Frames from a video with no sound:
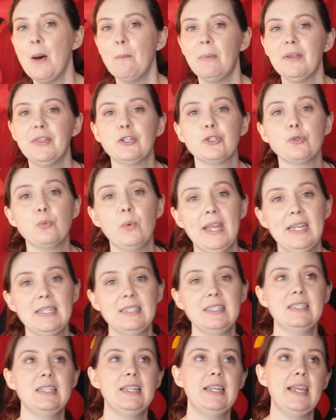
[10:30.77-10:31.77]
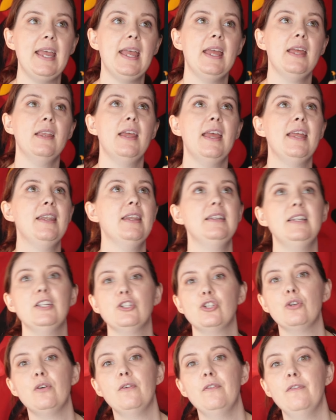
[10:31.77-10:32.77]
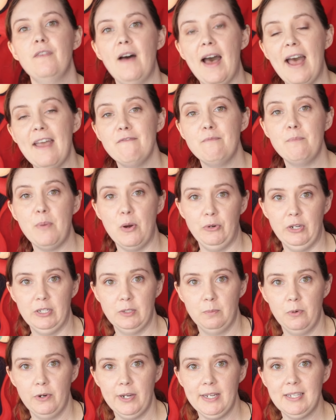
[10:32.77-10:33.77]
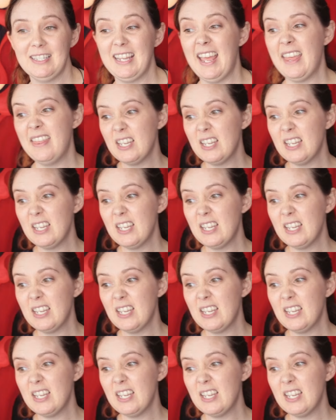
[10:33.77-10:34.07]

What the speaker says: but there's ways to get an additional 5 bonus points.